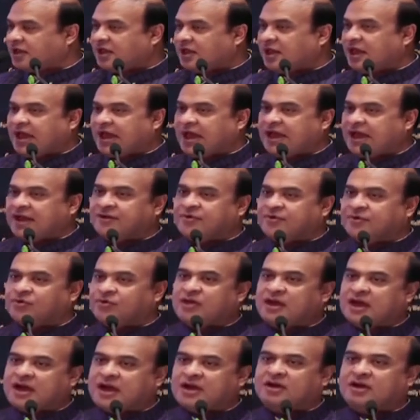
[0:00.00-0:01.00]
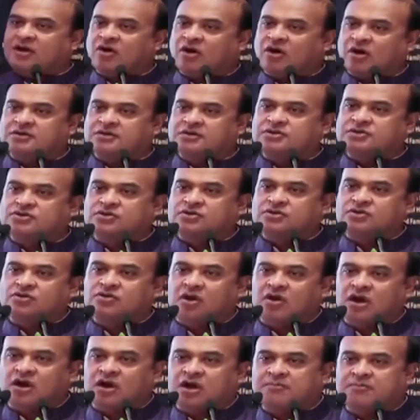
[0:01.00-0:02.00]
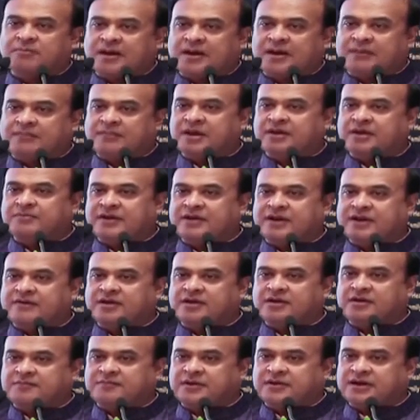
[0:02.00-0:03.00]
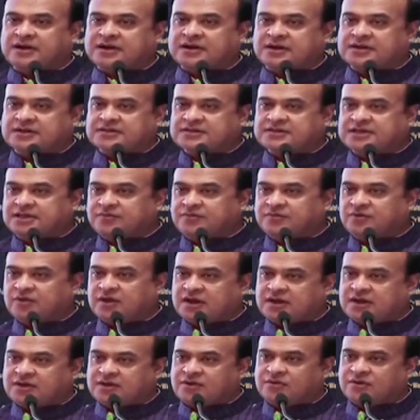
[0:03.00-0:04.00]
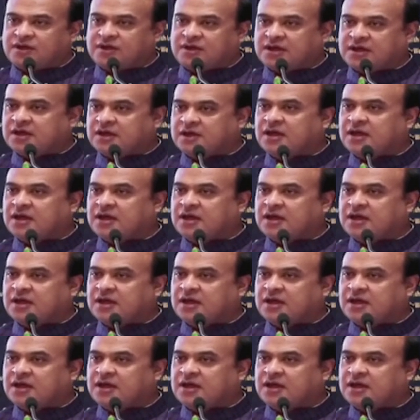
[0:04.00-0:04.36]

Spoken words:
And we are also on public-private partnership. We are doing